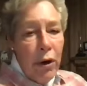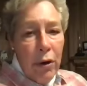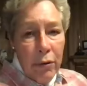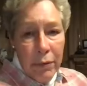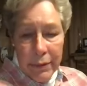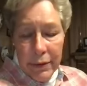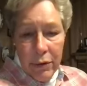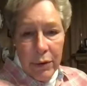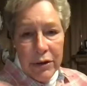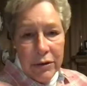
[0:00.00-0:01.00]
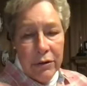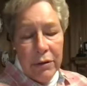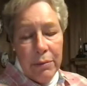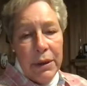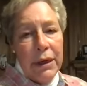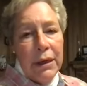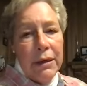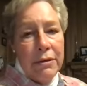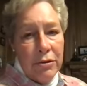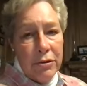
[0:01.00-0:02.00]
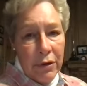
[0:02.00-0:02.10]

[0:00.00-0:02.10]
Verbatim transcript: know the question is going to be is there